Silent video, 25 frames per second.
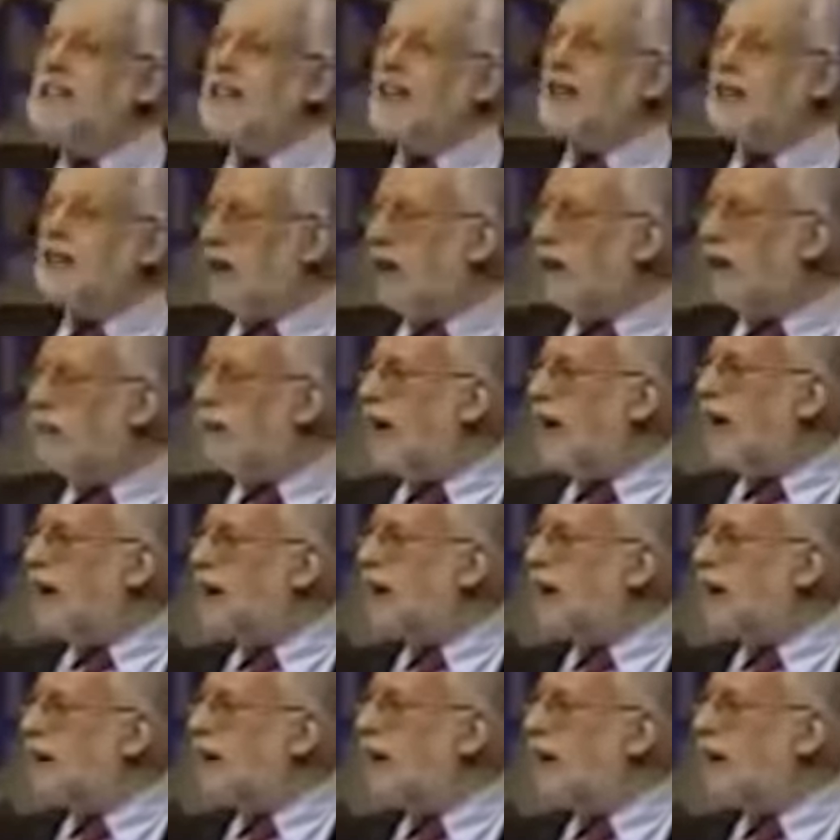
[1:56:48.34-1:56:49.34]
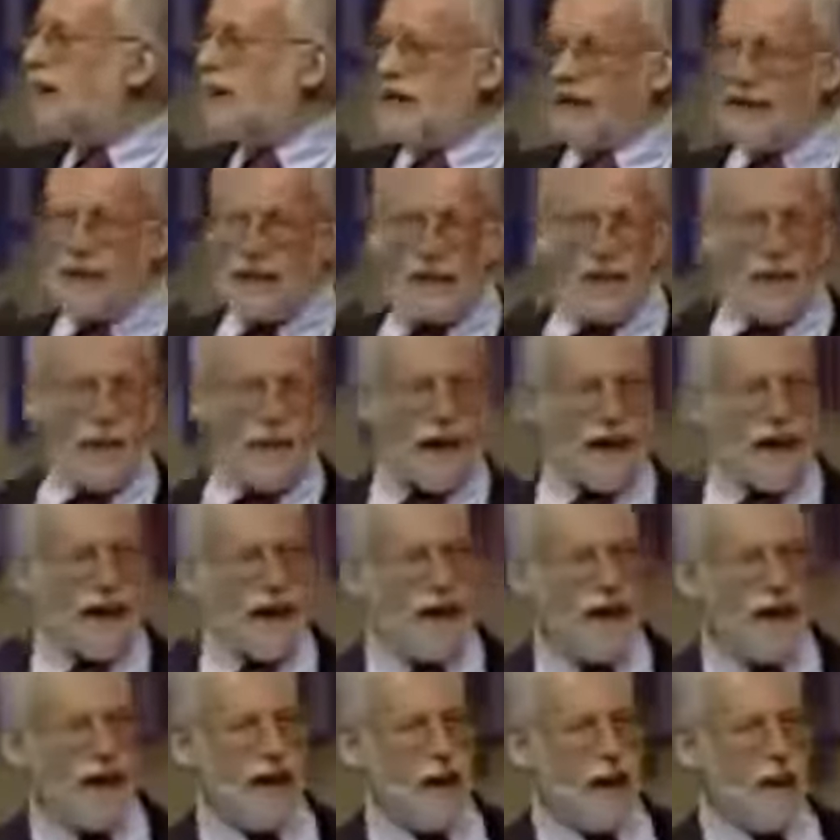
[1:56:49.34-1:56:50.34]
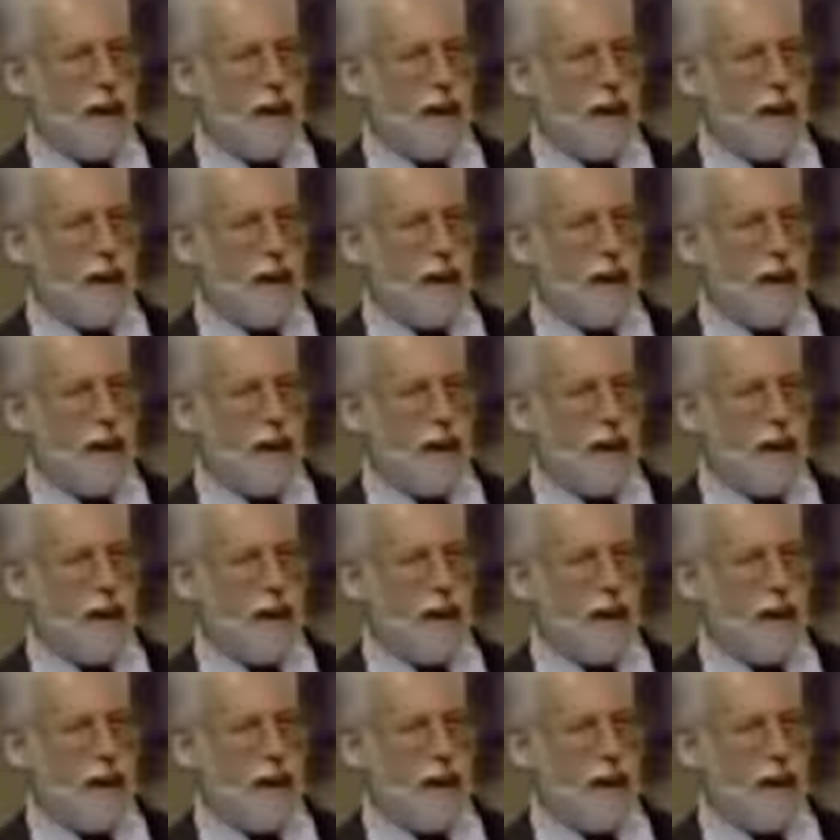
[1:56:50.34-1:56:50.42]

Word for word: secret of the Master Mason degree.